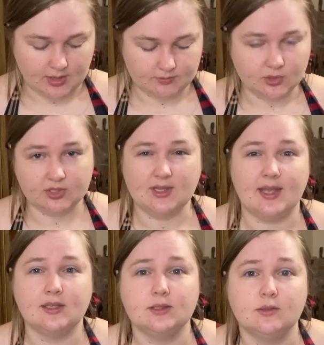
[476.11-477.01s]
just
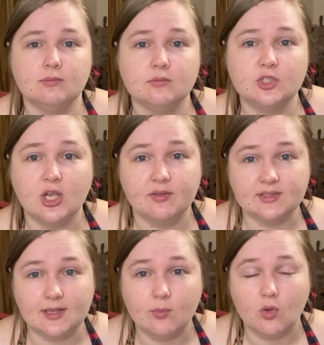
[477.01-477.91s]
like shelf
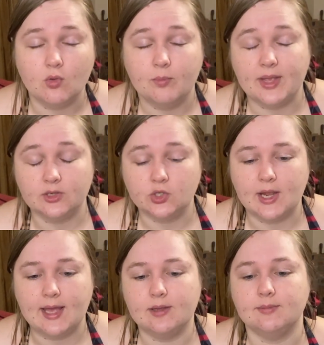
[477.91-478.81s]
stable pantry
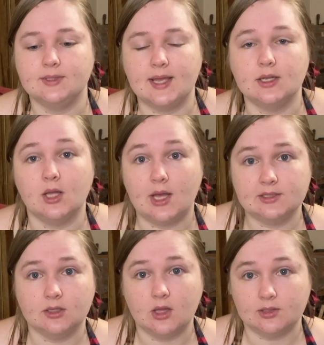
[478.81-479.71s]
items and lots
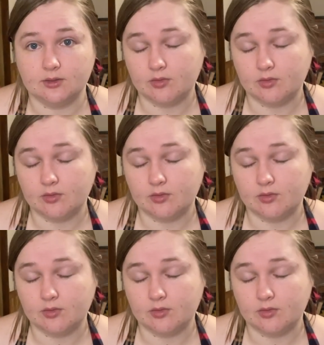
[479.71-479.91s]
of